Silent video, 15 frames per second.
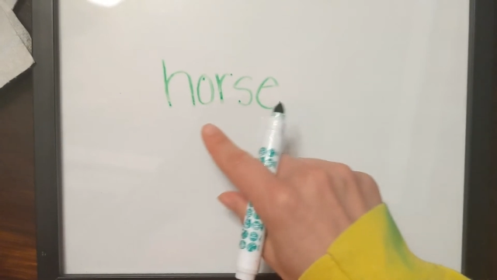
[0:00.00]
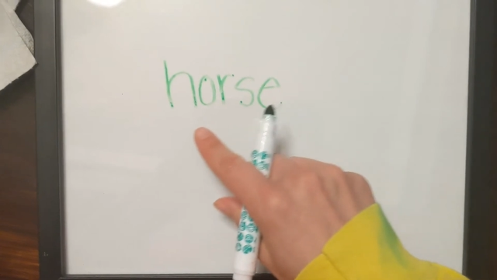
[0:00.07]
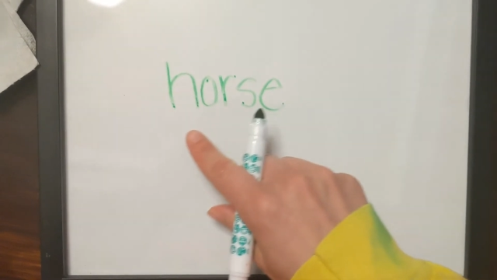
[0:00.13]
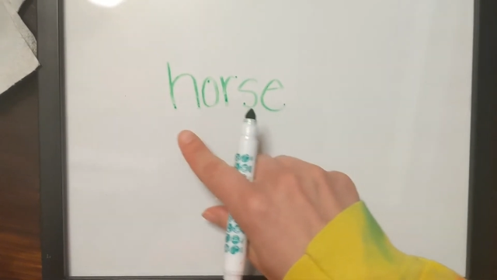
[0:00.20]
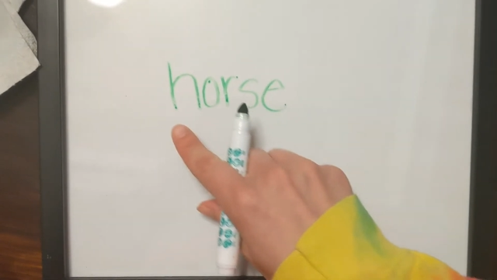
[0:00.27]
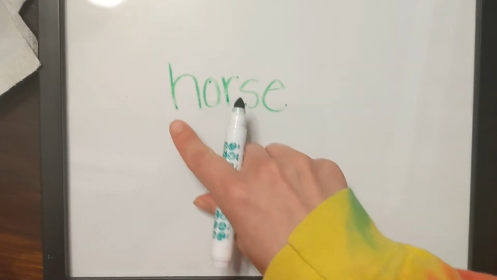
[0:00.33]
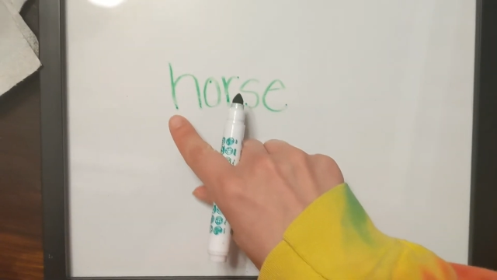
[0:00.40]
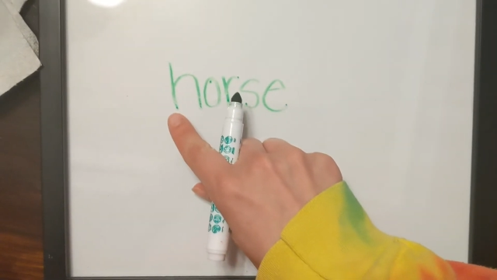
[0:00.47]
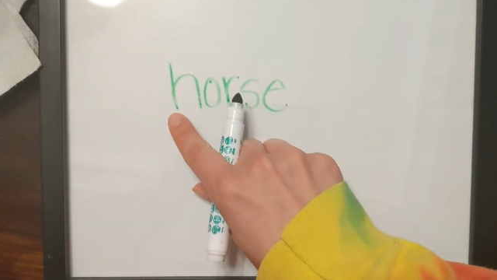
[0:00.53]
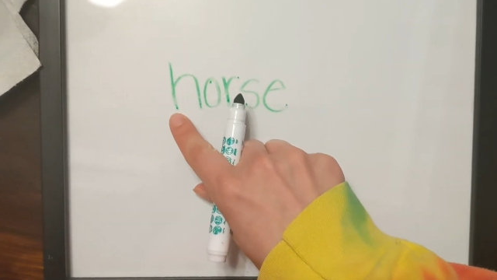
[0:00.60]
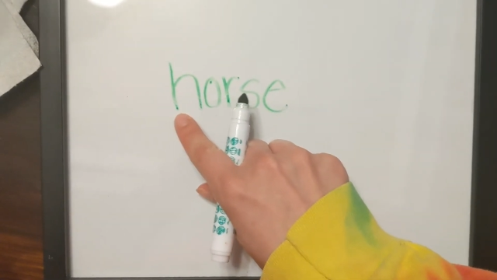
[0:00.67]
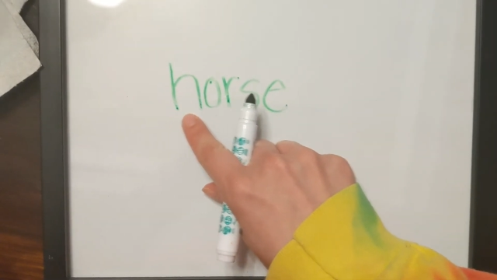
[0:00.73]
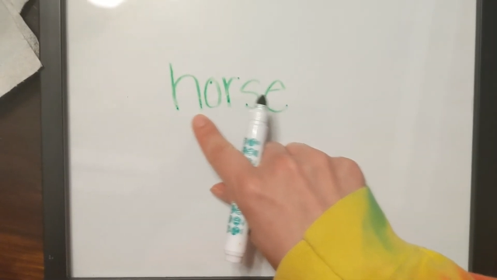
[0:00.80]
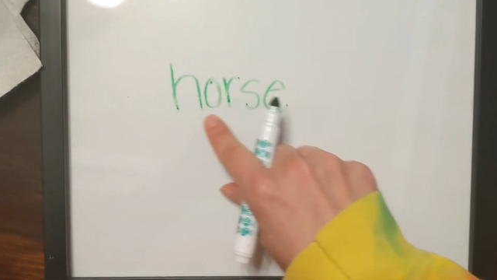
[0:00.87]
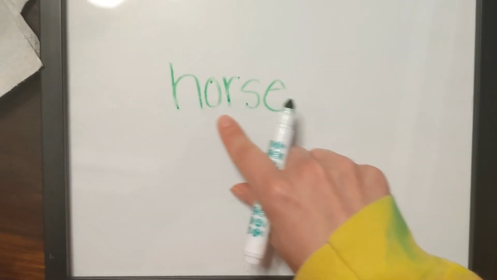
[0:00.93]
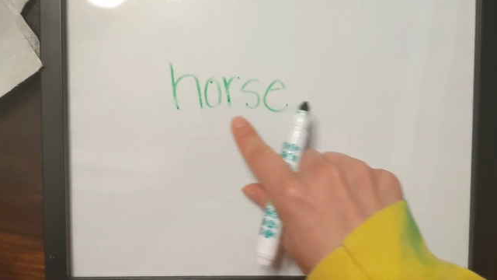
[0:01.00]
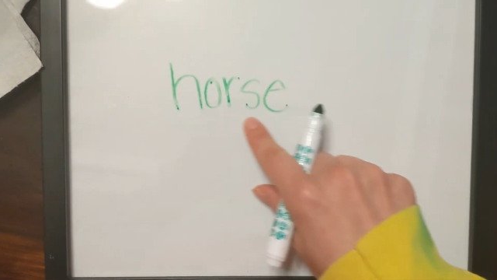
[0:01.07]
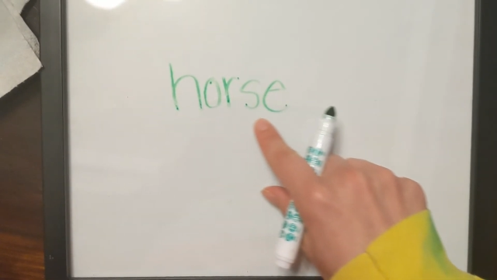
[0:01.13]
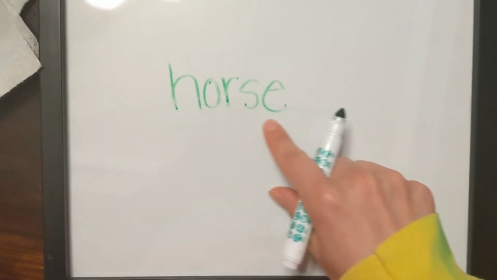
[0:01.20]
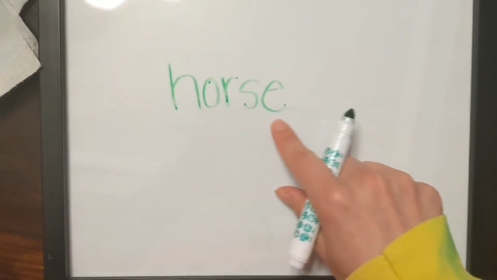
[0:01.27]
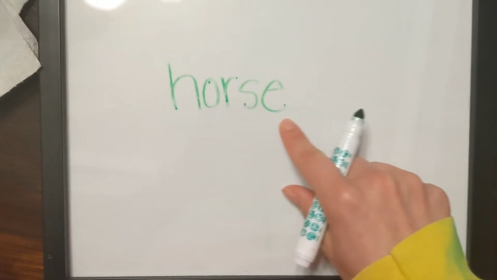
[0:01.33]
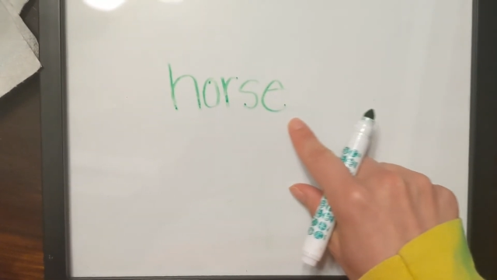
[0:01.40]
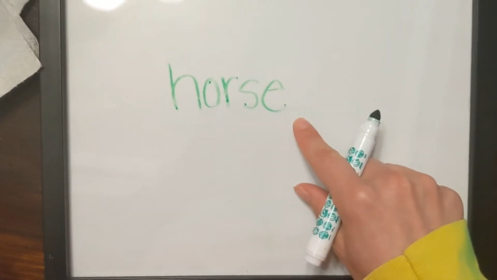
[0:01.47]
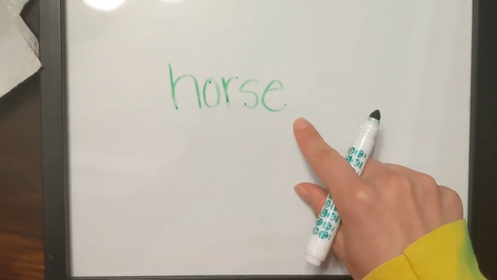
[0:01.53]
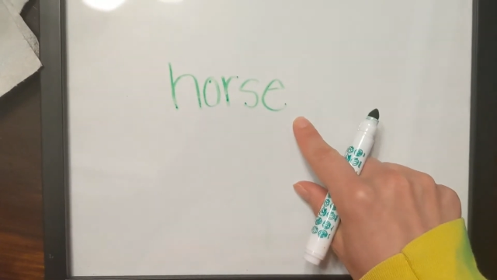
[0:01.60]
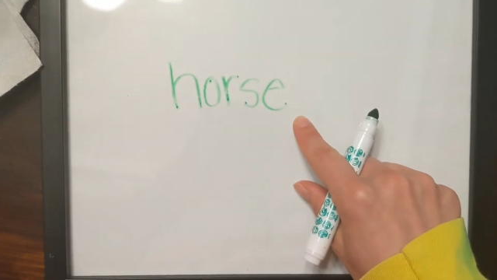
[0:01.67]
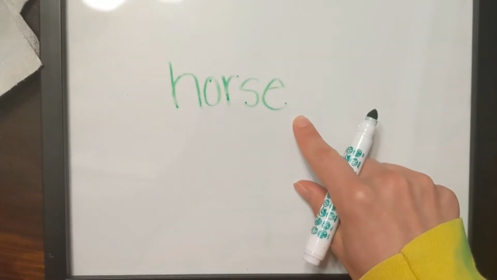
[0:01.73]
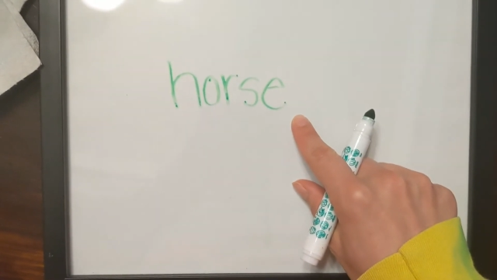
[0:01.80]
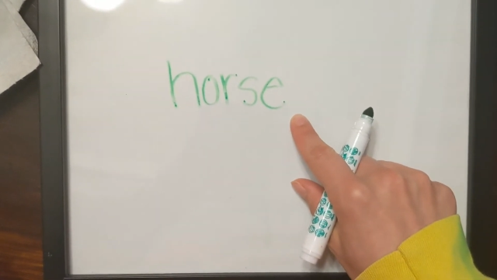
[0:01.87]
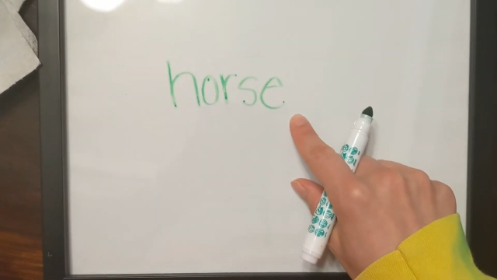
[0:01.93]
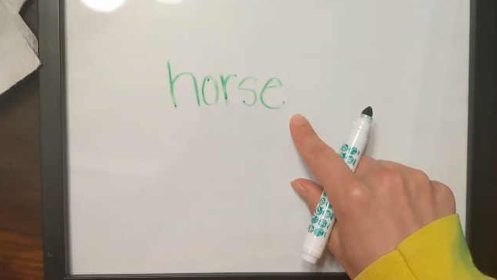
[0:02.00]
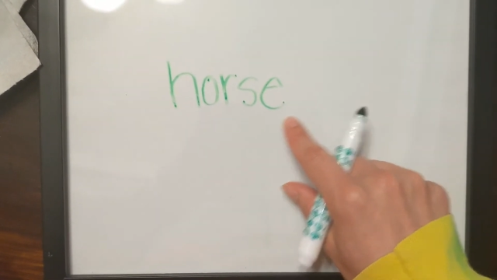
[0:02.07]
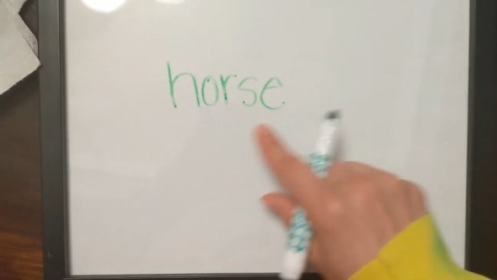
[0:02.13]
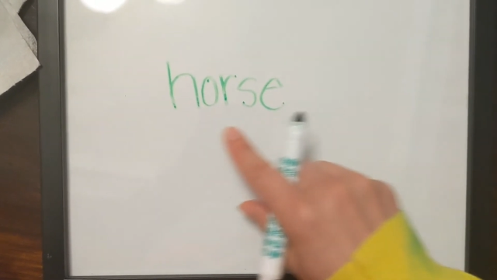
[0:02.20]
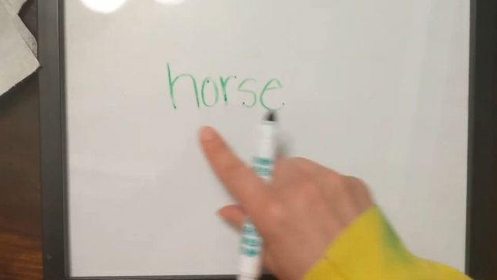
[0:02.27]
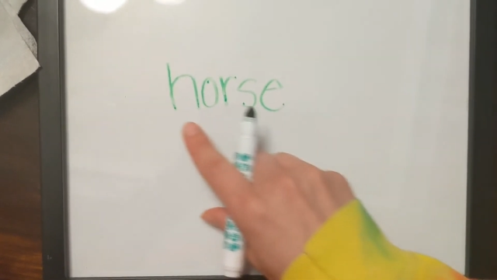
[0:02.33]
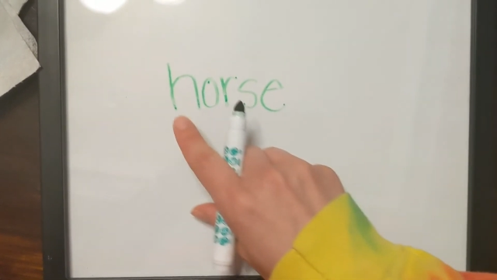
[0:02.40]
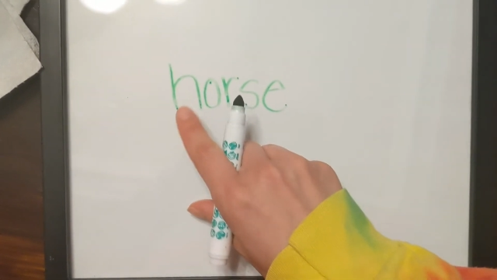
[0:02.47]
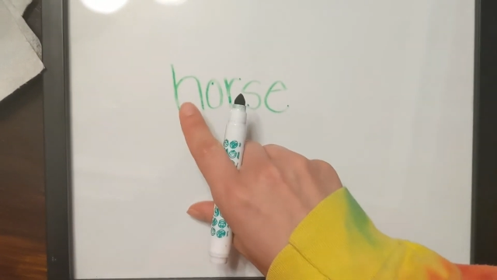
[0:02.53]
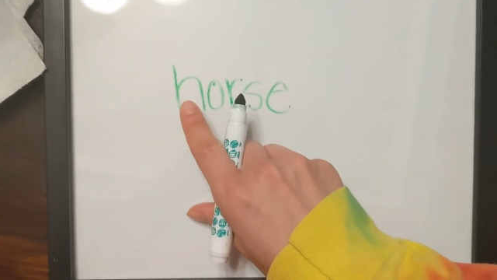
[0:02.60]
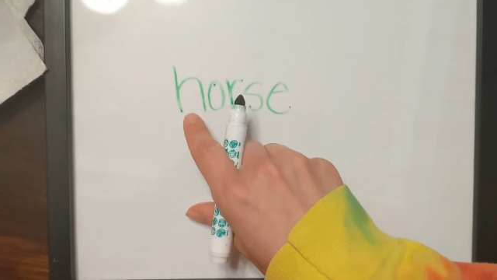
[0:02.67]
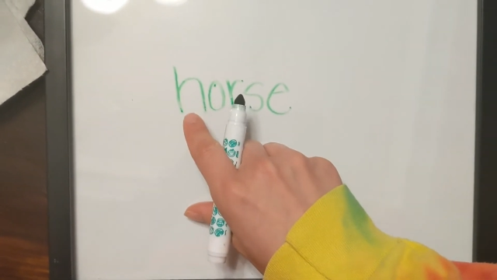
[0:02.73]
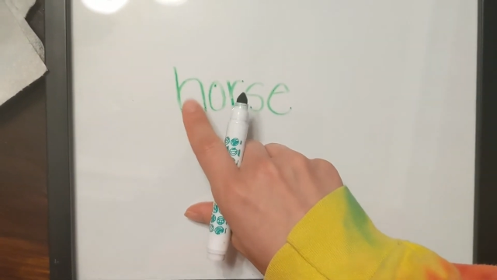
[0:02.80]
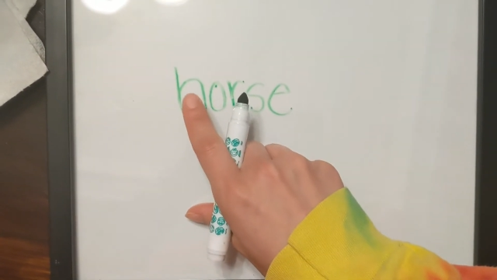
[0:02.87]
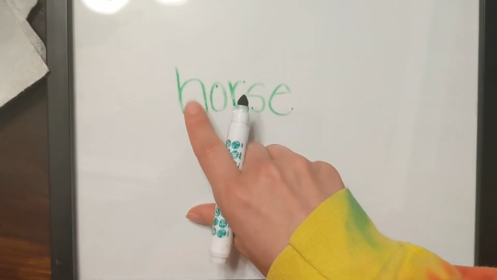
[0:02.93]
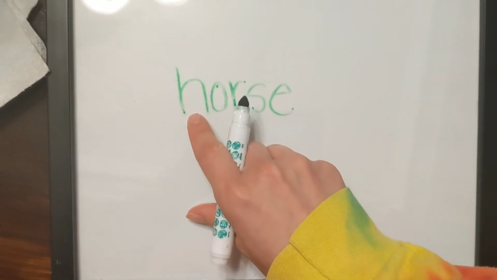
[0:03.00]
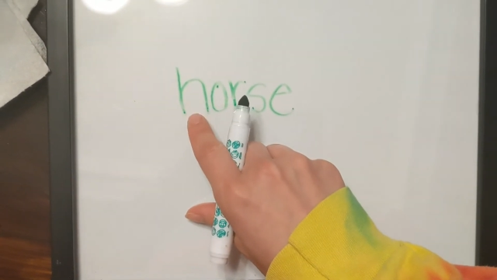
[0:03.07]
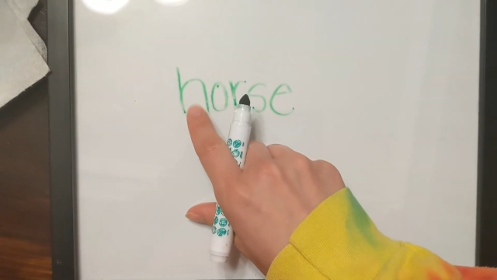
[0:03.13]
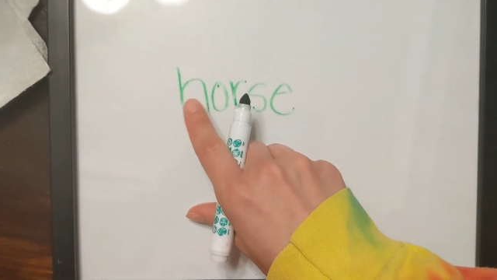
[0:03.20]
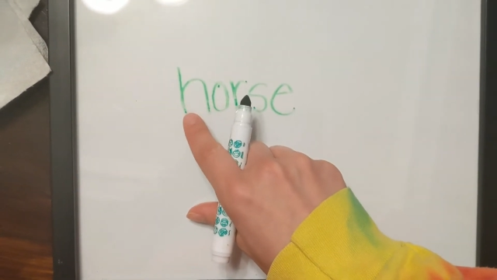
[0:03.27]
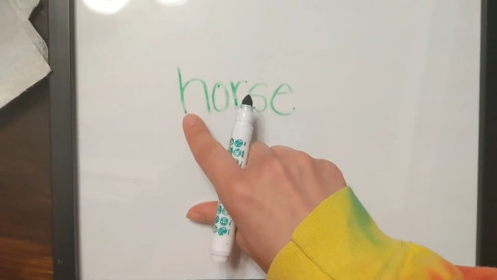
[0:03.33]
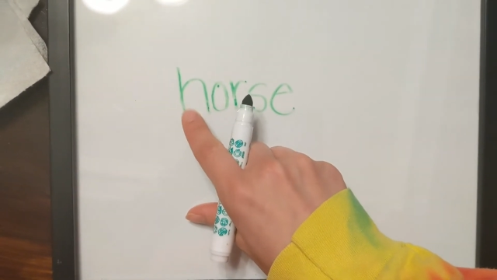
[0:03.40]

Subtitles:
(no speaker visible)